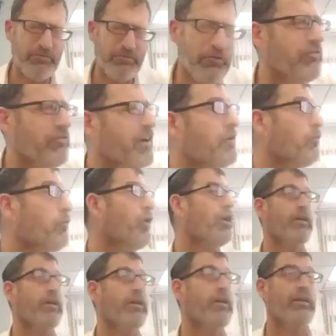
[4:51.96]
comes with running
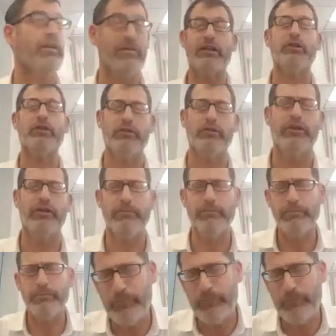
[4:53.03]
water included.